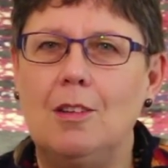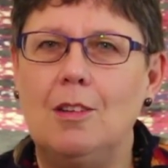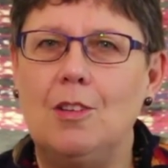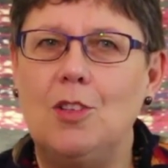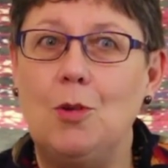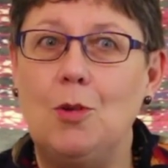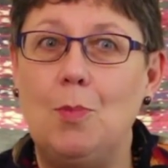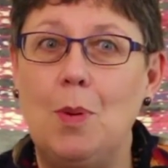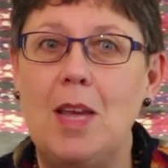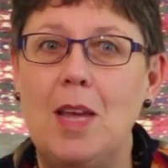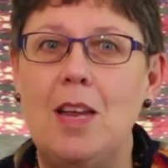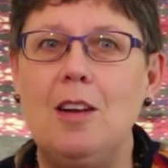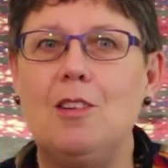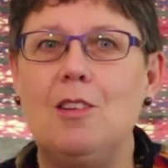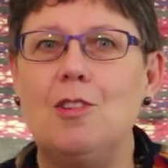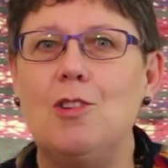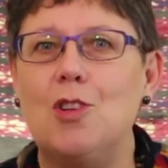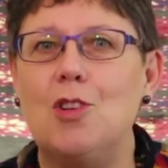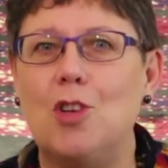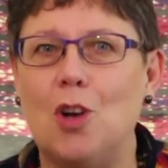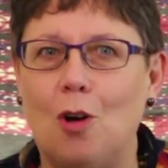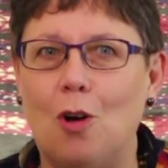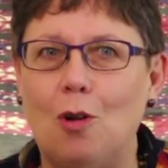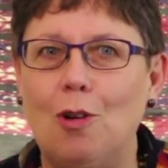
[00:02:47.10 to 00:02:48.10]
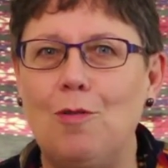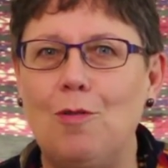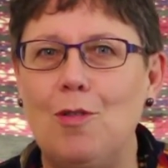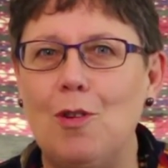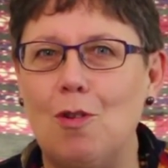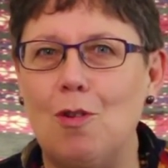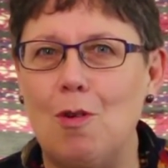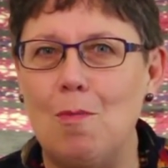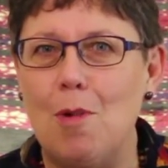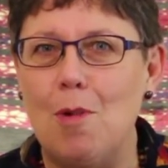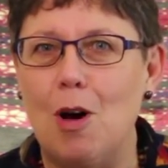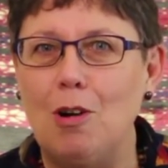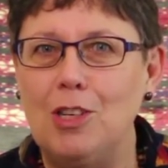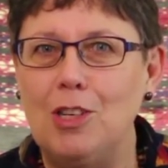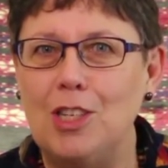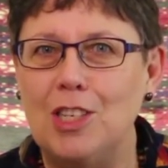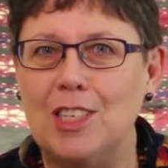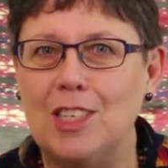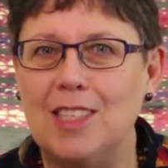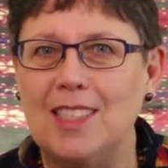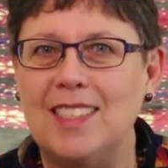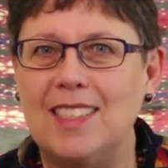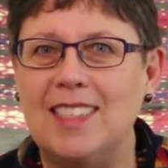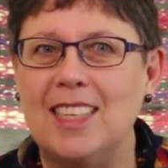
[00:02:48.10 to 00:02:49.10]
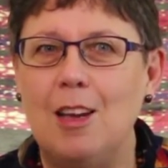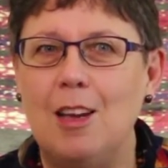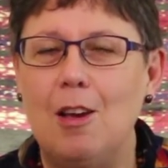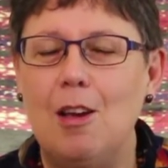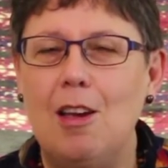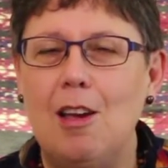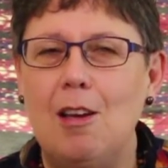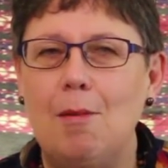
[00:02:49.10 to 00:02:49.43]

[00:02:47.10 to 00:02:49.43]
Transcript: To be in control of your emotions